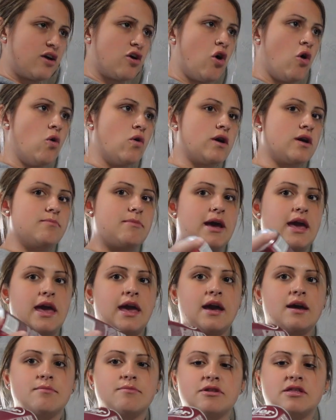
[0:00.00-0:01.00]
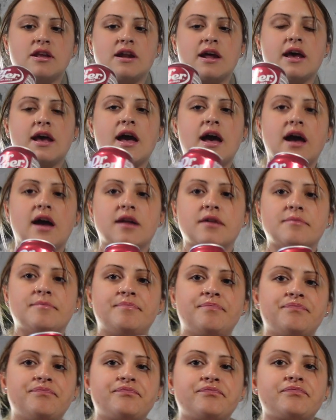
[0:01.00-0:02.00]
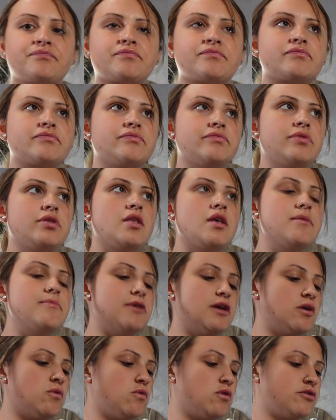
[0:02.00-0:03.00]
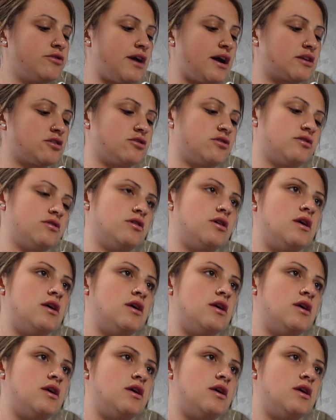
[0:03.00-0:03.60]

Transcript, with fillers: a Coke in my hand, but then I got, I'm like, well, Dr.